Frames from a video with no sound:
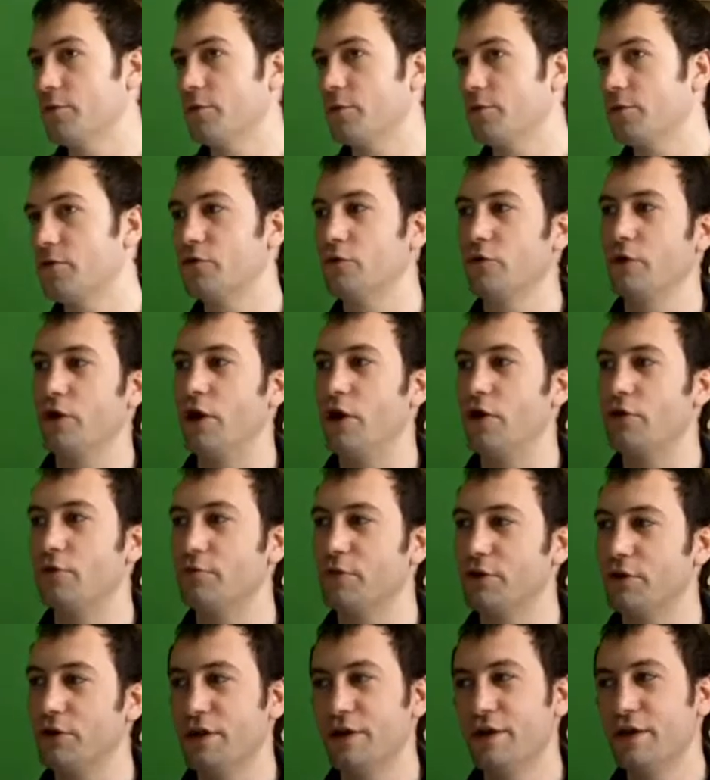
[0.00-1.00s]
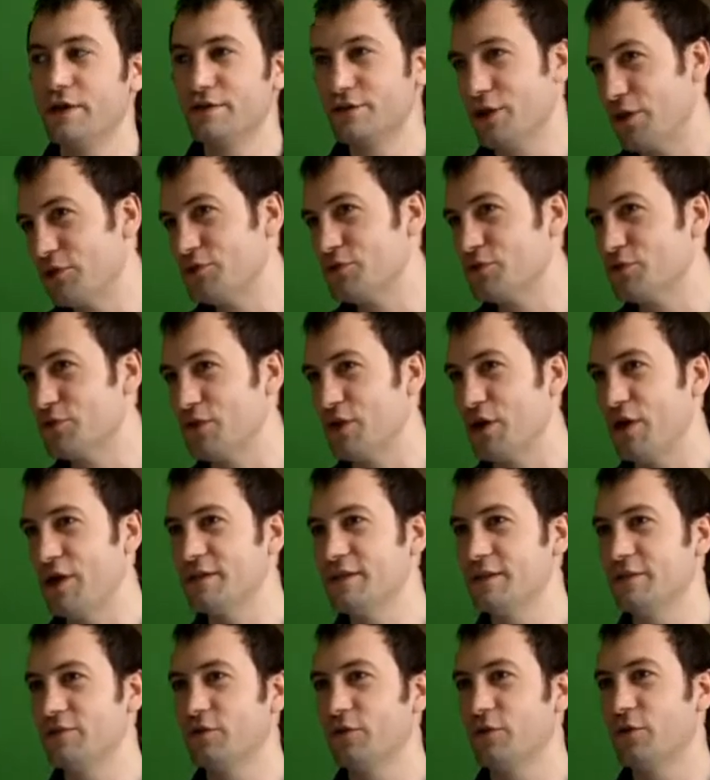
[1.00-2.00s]
I mean, we could call it open social
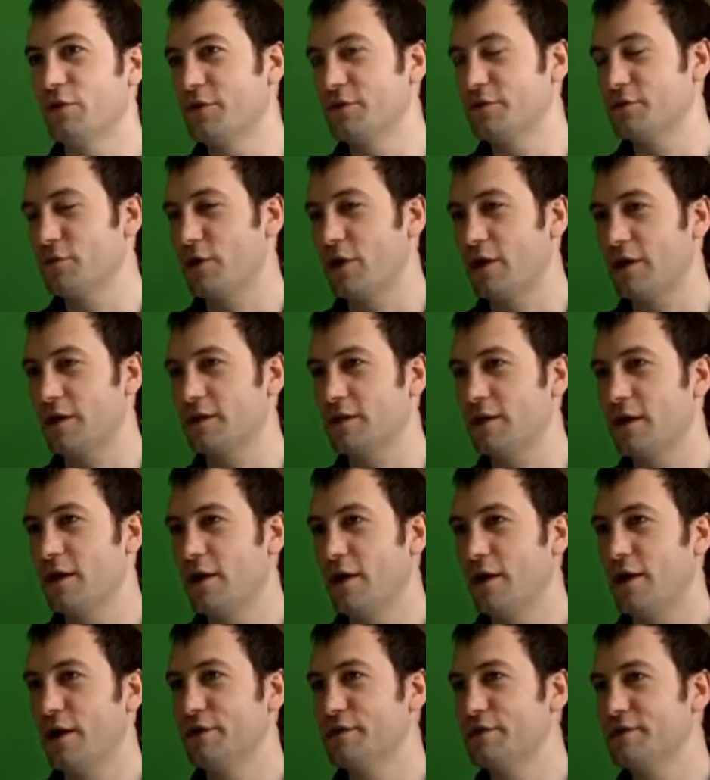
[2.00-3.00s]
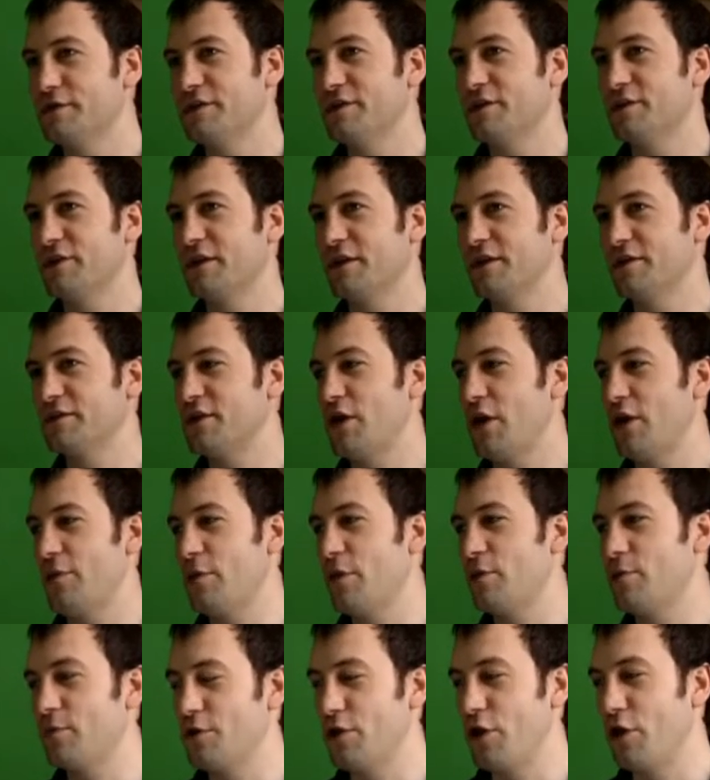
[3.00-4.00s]
science if you want. That's what I I use the
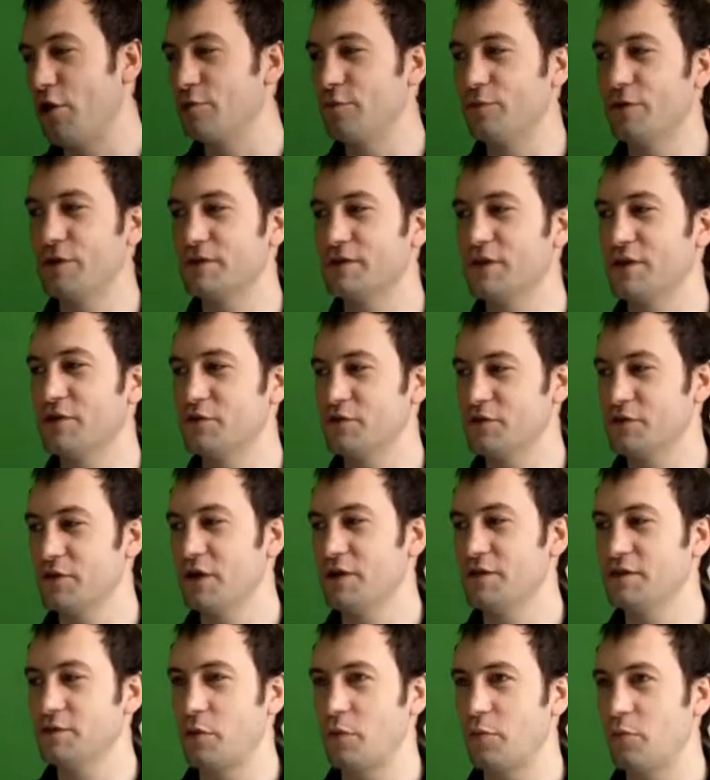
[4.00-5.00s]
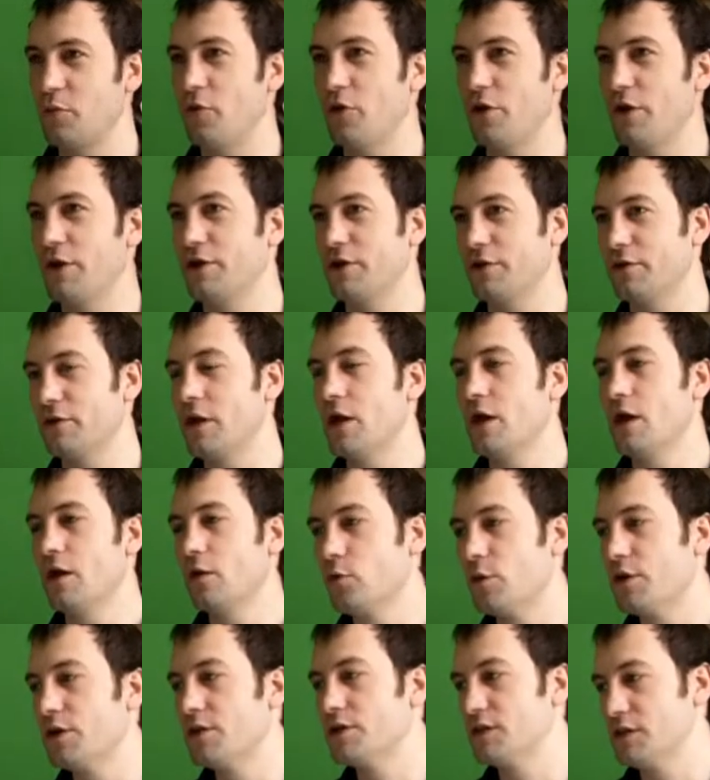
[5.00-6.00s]
term open notebook social science at one point. You know,
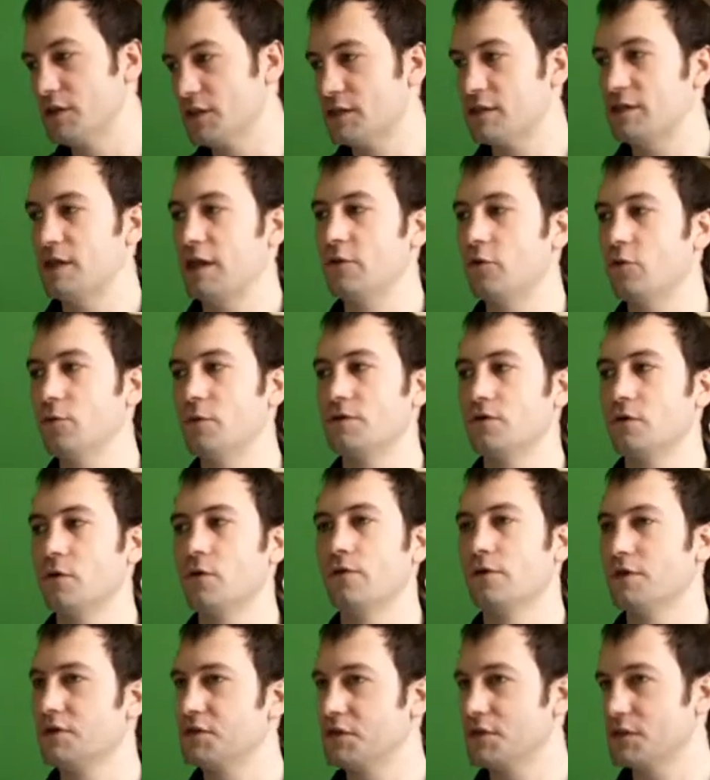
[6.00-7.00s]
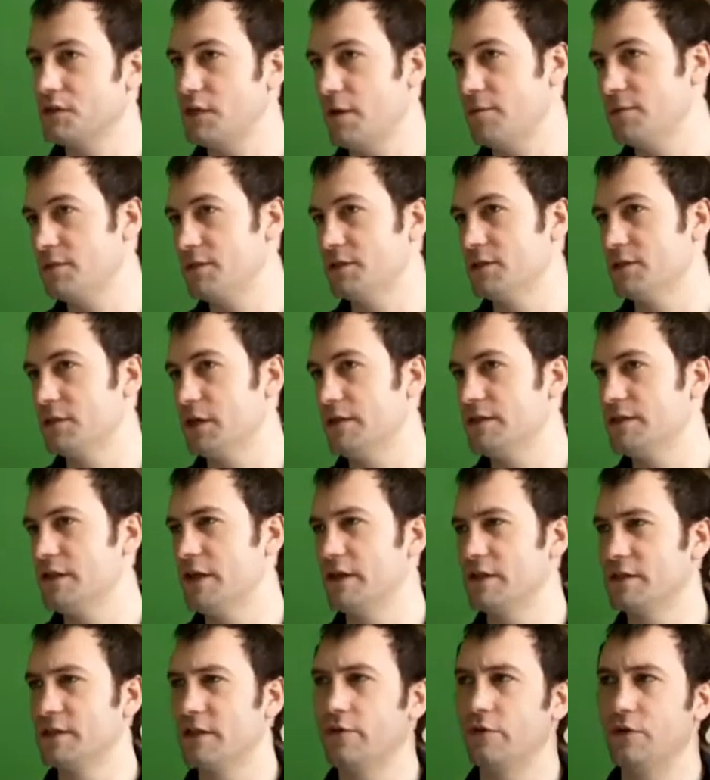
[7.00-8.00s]
we could just extend almost all of those conceptions and
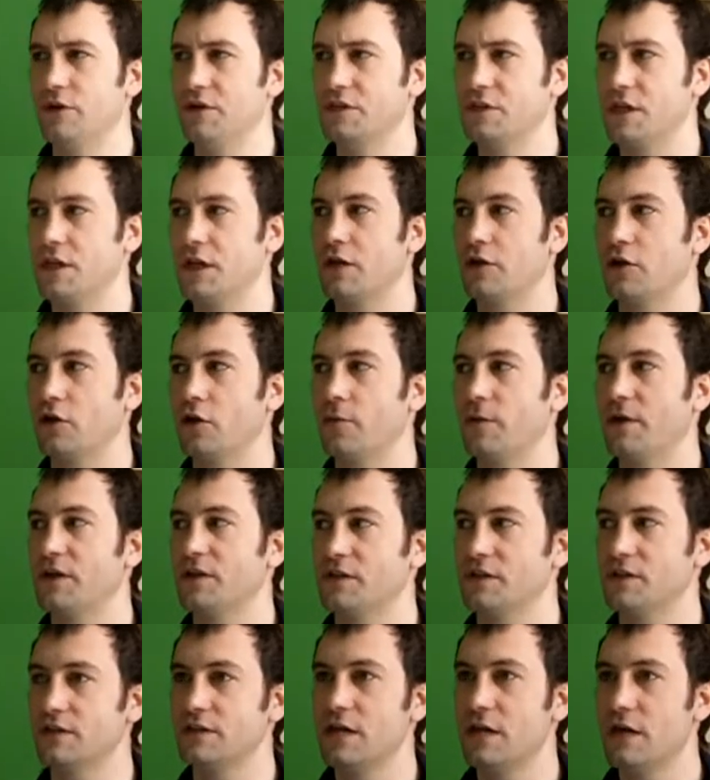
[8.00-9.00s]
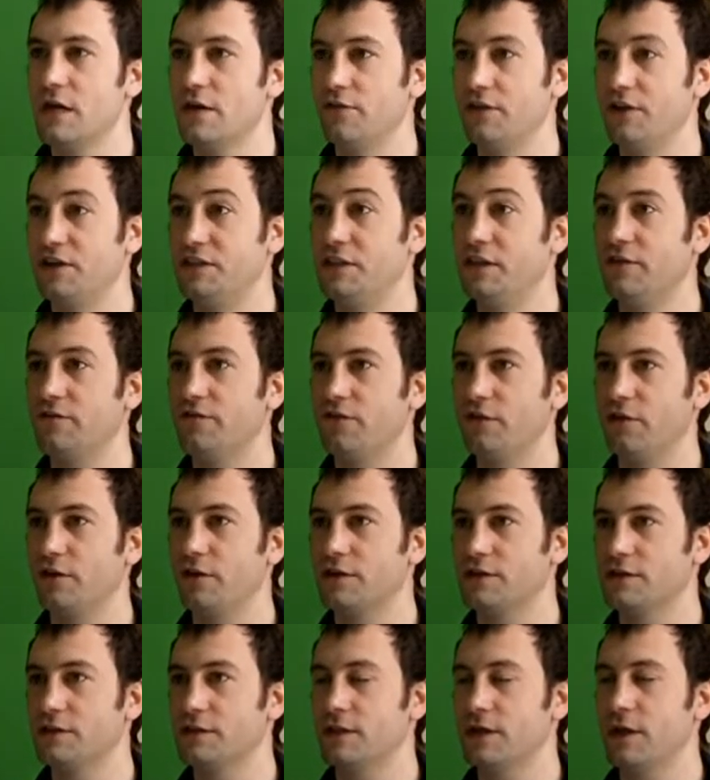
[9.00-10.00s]
ideas. I don't really see economics as very
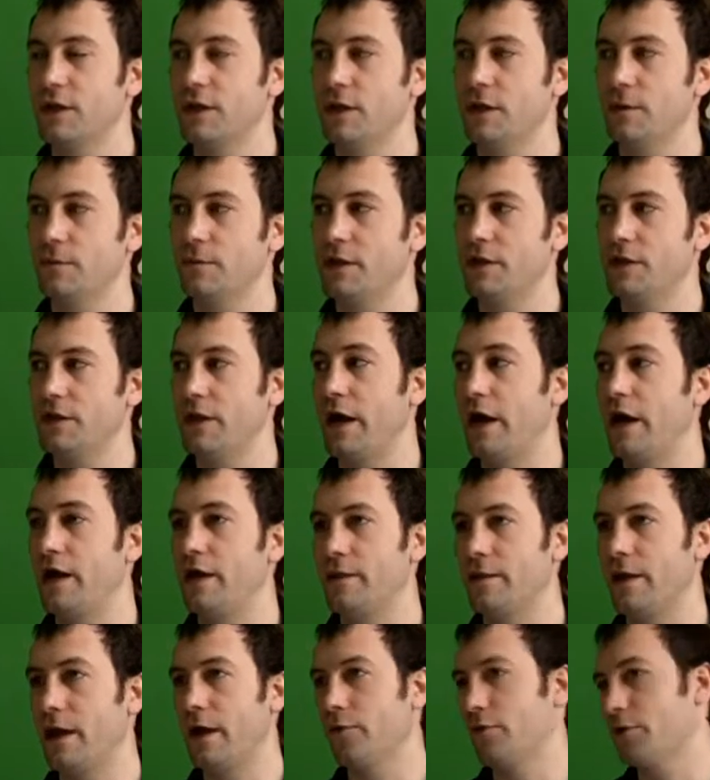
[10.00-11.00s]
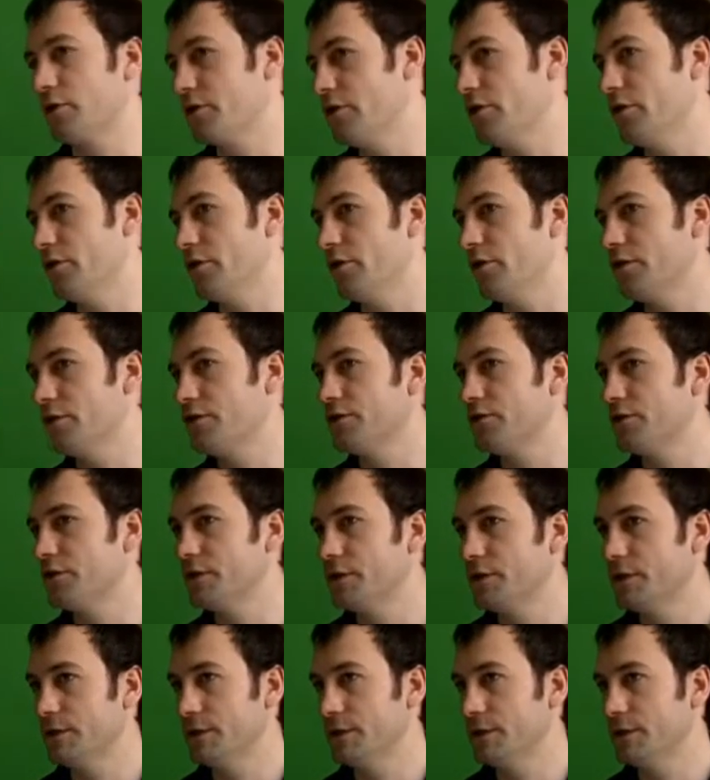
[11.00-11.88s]
different um, in that in that regard.